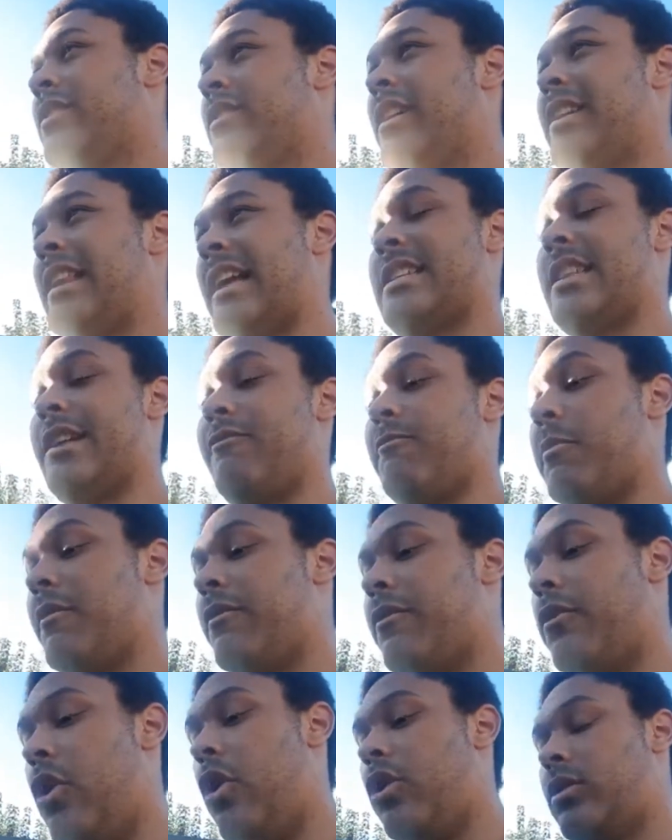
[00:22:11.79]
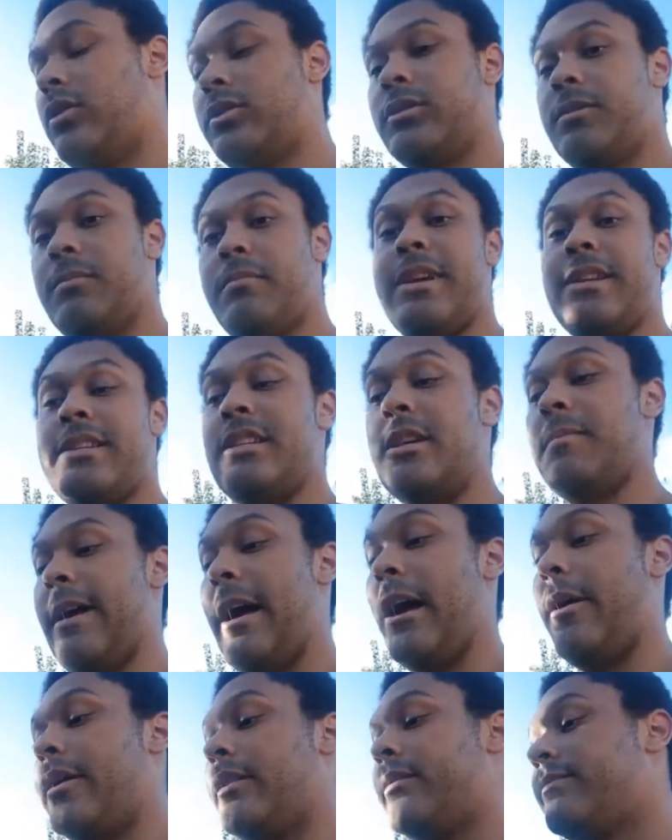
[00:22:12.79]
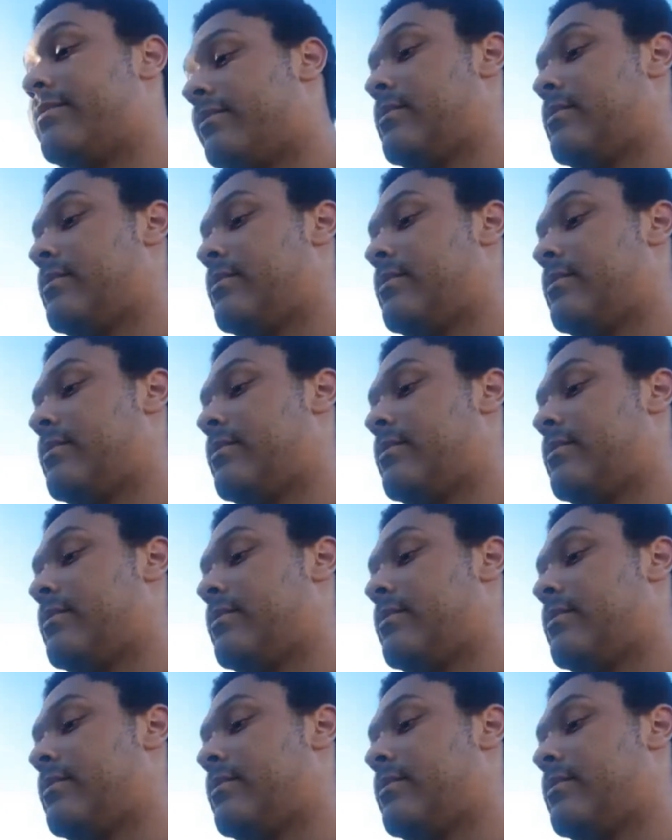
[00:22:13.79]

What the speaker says: but that's the thing before, PC power.